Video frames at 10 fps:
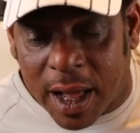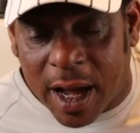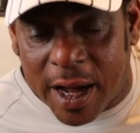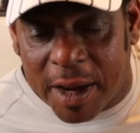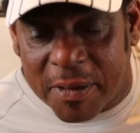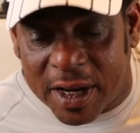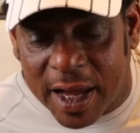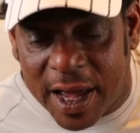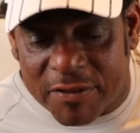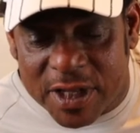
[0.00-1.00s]
I am gonna
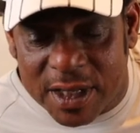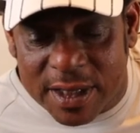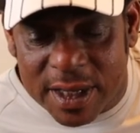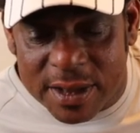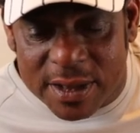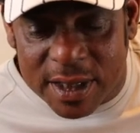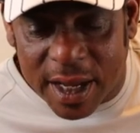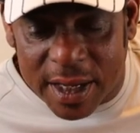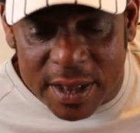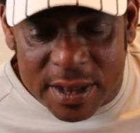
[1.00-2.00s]
have to look into
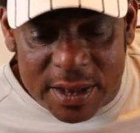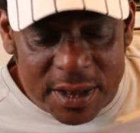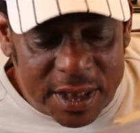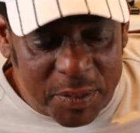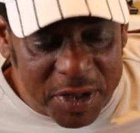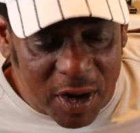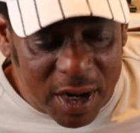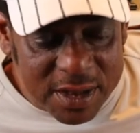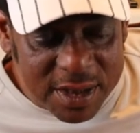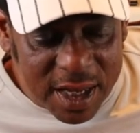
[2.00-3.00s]
that. D
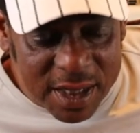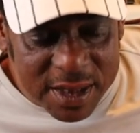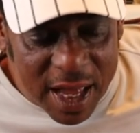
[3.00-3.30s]
Bernard says,